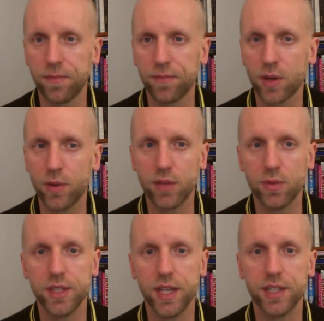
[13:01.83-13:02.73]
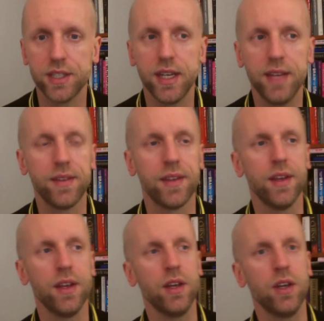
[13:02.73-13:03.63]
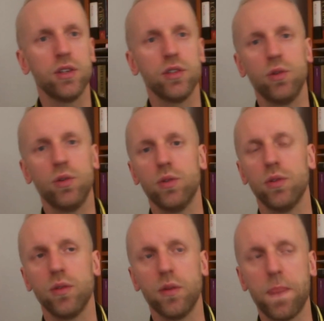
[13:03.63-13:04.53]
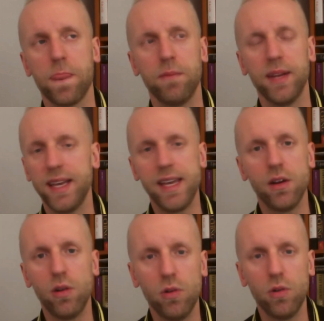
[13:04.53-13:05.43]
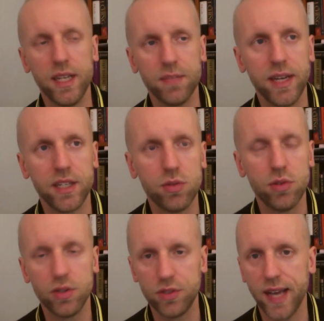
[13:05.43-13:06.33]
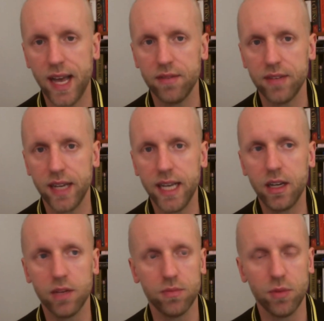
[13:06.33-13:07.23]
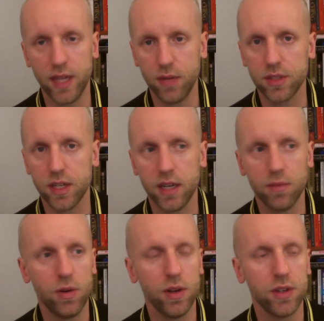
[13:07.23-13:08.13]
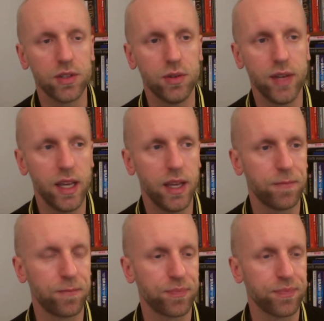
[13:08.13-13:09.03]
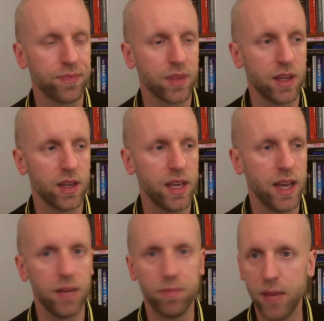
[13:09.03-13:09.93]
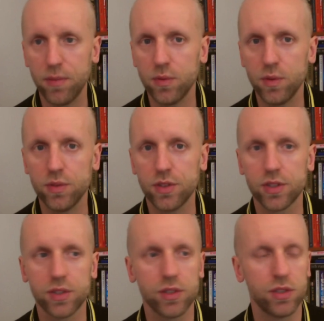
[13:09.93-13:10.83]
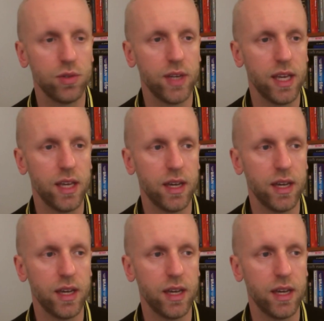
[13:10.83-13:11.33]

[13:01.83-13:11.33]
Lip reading: Great Recession hit. So, but he always made sure to have income when he was a little boy. So he had paper routes, so he